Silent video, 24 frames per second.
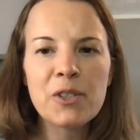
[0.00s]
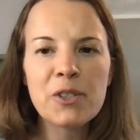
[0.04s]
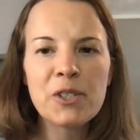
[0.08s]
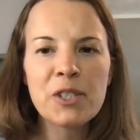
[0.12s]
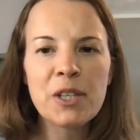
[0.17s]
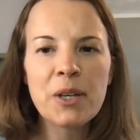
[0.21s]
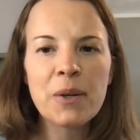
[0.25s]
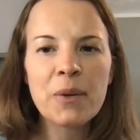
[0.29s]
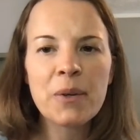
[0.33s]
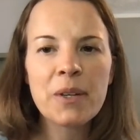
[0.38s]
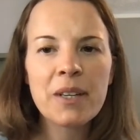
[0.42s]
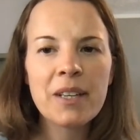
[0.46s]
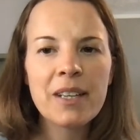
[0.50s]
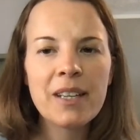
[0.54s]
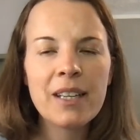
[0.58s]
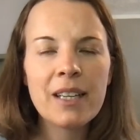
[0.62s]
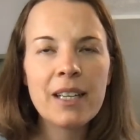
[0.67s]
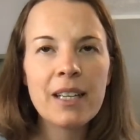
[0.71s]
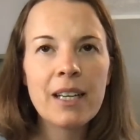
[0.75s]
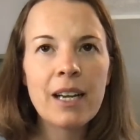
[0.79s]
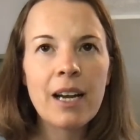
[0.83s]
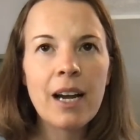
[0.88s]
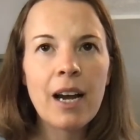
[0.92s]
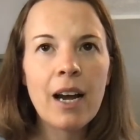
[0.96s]
So
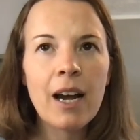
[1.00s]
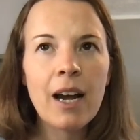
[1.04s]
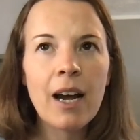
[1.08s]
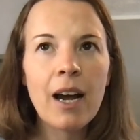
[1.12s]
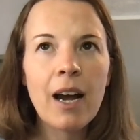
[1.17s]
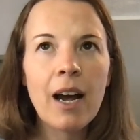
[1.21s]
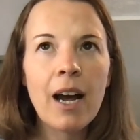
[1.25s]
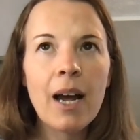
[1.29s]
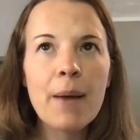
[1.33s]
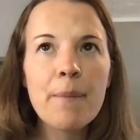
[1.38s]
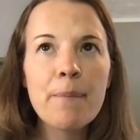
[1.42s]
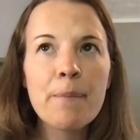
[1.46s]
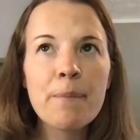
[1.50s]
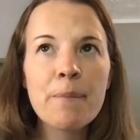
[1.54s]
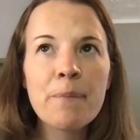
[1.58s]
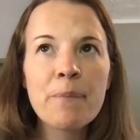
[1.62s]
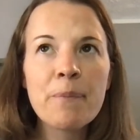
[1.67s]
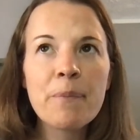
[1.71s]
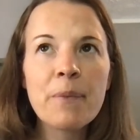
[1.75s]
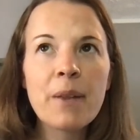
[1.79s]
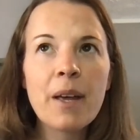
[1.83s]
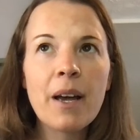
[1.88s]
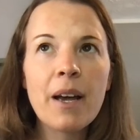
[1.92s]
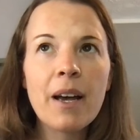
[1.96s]
I'm
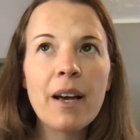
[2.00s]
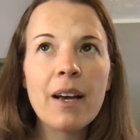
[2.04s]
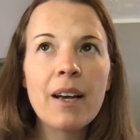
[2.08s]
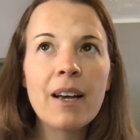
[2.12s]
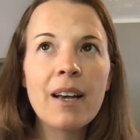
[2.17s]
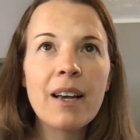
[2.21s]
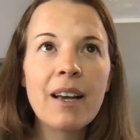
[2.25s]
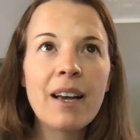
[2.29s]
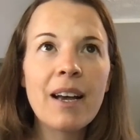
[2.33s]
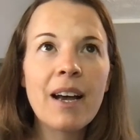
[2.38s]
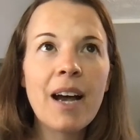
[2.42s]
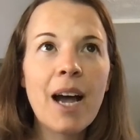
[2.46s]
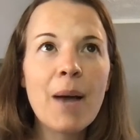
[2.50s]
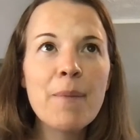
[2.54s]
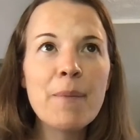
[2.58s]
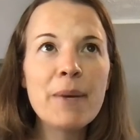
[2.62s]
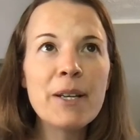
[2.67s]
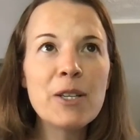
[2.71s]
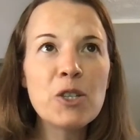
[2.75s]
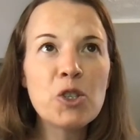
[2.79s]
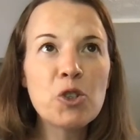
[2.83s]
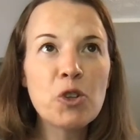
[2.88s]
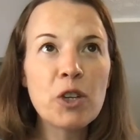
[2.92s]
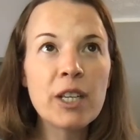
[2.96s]

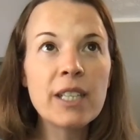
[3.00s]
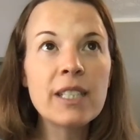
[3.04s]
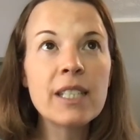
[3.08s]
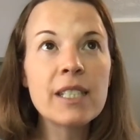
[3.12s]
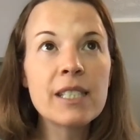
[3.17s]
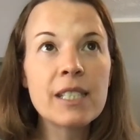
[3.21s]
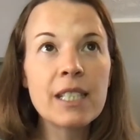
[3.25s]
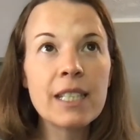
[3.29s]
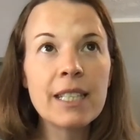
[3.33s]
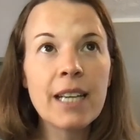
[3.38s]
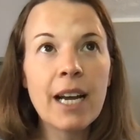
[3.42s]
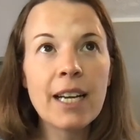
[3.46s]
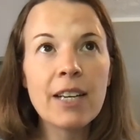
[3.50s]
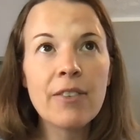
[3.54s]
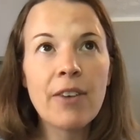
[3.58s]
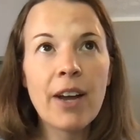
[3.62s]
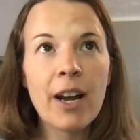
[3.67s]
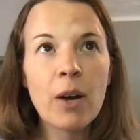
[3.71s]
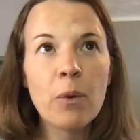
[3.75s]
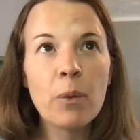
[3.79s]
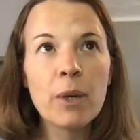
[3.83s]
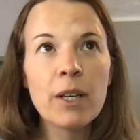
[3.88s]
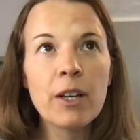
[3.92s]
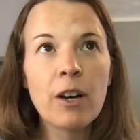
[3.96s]
intrigued to see kind of
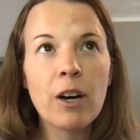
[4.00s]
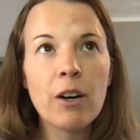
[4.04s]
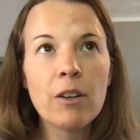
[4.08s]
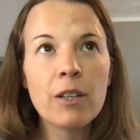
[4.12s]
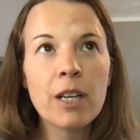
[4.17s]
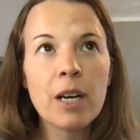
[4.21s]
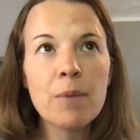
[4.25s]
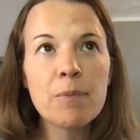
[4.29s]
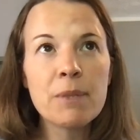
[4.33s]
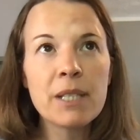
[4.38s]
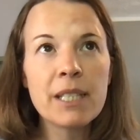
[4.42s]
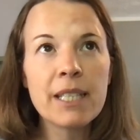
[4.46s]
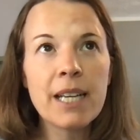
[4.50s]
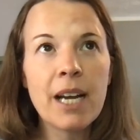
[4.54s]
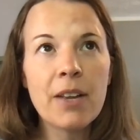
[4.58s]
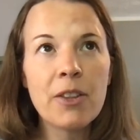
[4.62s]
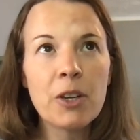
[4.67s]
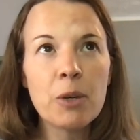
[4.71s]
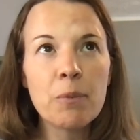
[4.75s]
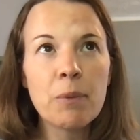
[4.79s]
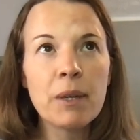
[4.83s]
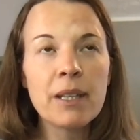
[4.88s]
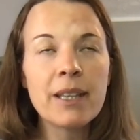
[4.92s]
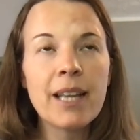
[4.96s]
how we all come
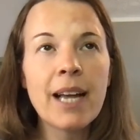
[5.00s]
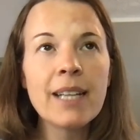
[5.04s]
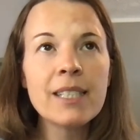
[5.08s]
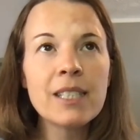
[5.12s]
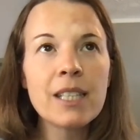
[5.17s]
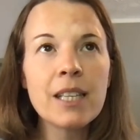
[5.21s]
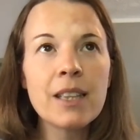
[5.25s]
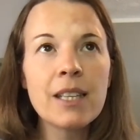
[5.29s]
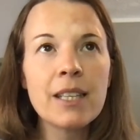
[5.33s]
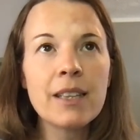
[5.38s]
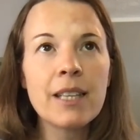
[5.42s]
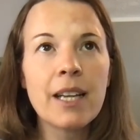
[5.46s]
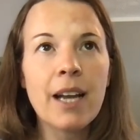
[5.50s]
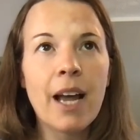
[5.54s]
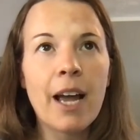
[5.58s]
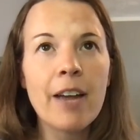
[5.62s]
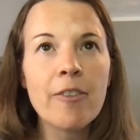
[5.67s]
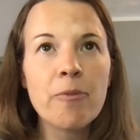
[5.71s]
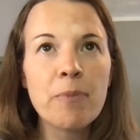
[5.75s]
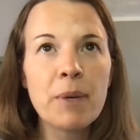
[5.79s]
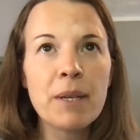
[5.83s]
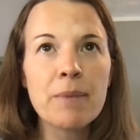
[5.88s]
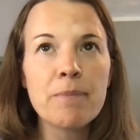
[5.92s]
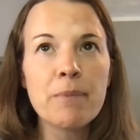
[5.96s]
together. But that's the thing that
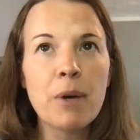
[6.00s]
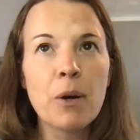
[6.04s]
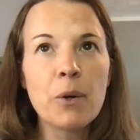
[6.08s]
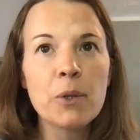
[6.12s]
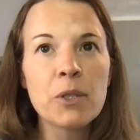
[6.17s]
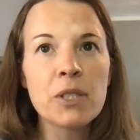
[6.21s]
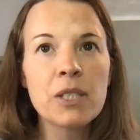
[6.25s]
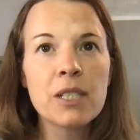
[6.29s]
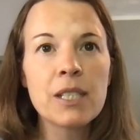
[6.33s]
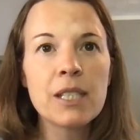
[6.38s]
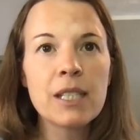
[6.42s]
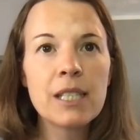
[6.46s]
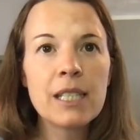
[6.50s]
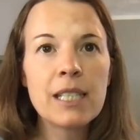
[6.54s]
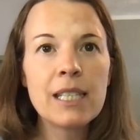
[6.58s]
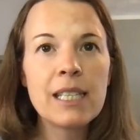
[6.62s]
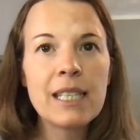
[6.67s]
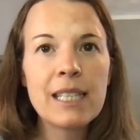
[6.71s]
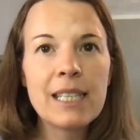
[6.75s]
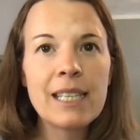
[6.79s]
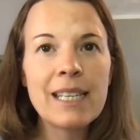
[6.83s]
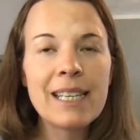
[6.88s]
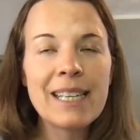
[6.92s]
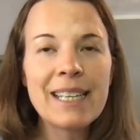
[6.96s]
I've been most,
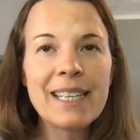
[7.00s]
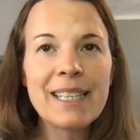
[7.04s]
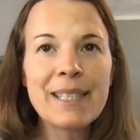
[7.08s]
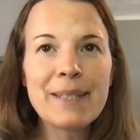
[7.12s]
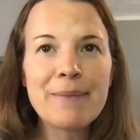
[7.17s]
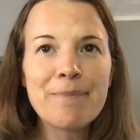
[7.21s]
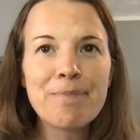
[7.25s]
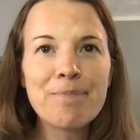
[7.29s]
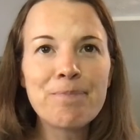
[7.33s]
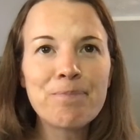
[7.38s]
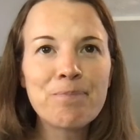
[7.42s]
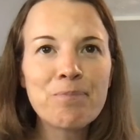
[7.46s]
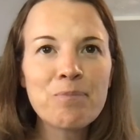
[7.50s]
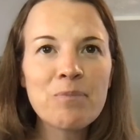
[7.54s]
maybe